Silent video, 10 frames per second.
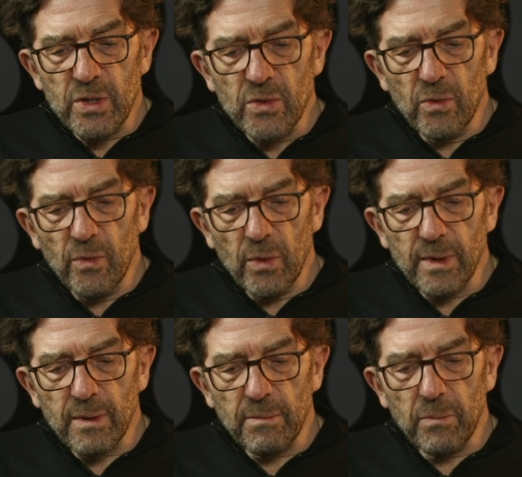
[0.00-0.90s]
you
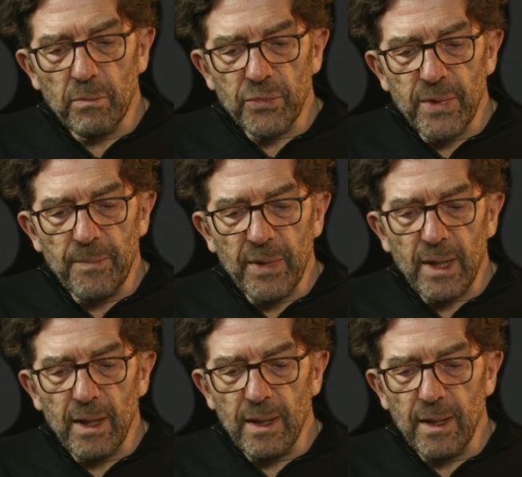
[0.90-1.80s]
would
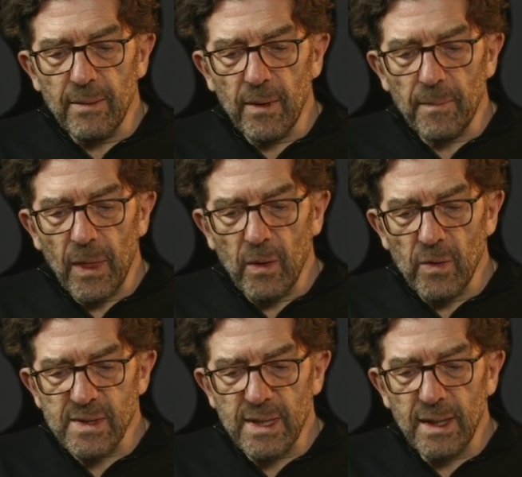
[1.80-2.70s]
typically
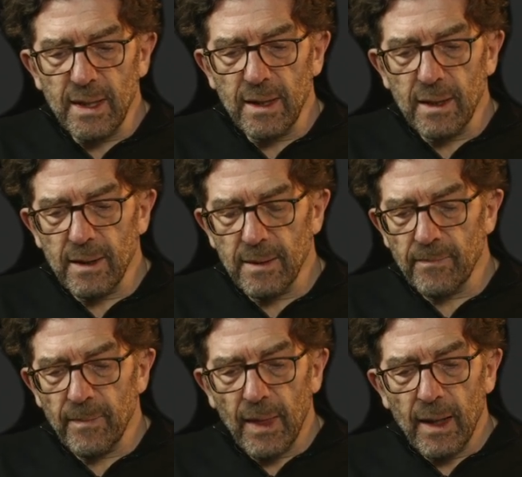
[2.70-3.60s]
host here in
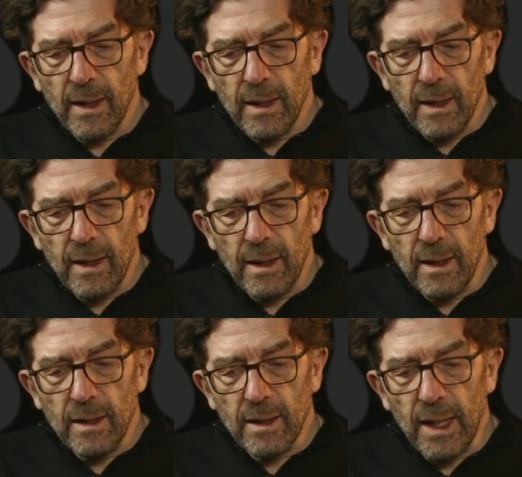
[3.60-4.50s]

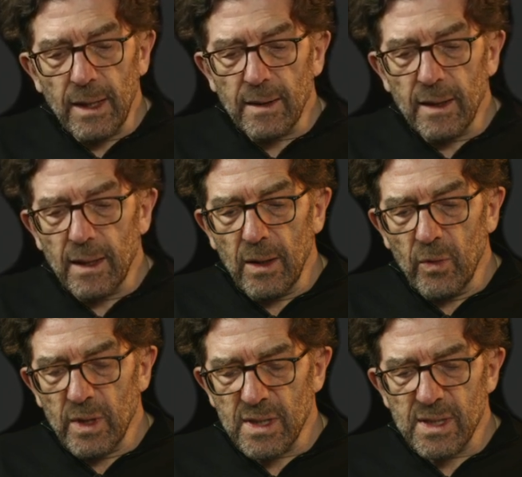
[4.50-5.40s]
an entity
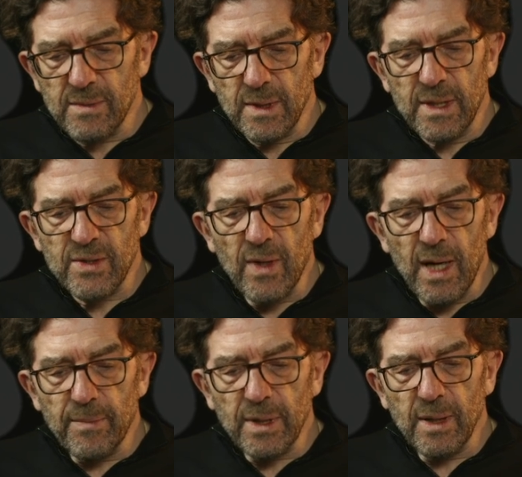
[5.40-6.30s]
which is
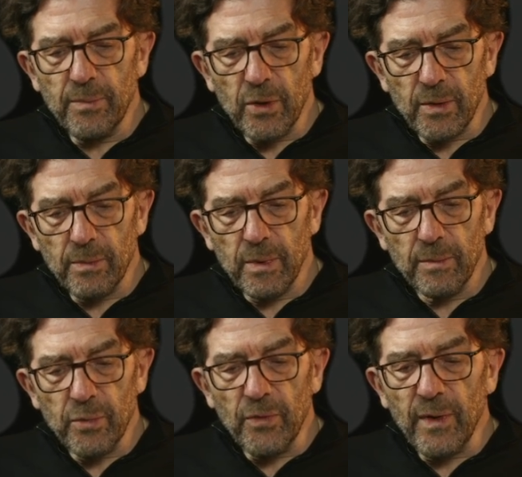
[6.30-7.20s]
describing the
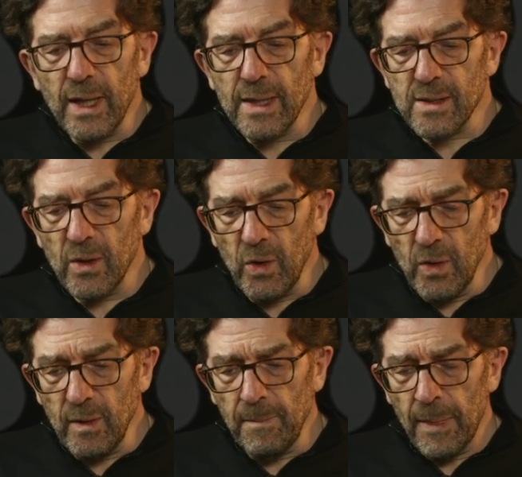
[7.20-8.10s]
profile as a
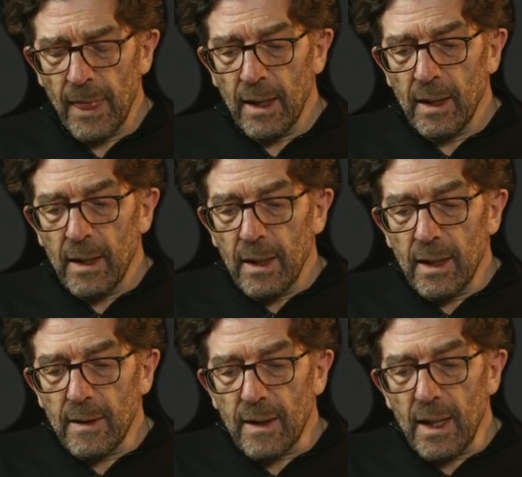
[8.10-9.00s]
whole.
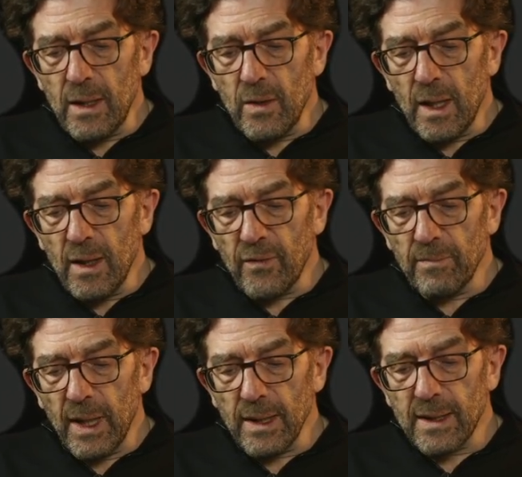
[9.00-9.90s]
And then you have
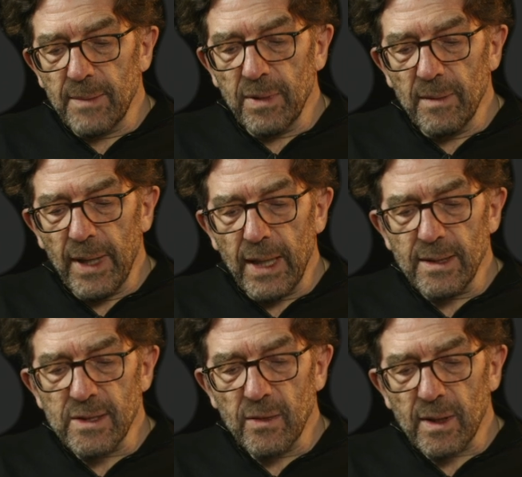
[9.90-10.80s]
multiple
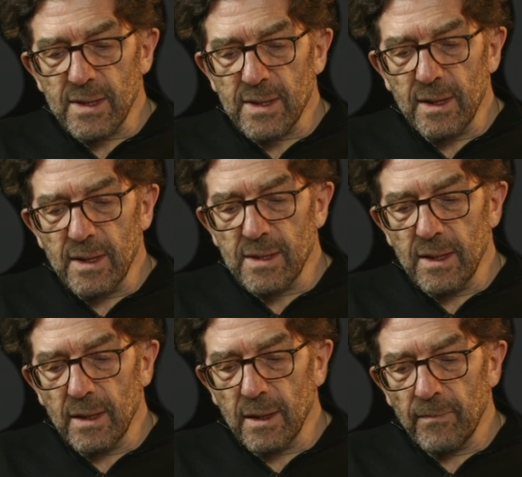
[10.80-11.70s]
bands. So you can see this
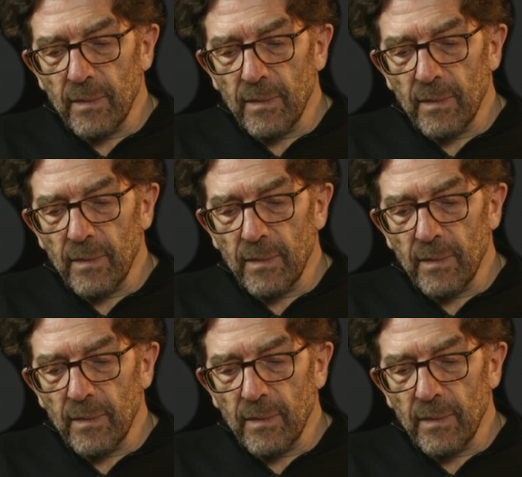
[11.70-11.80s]
in a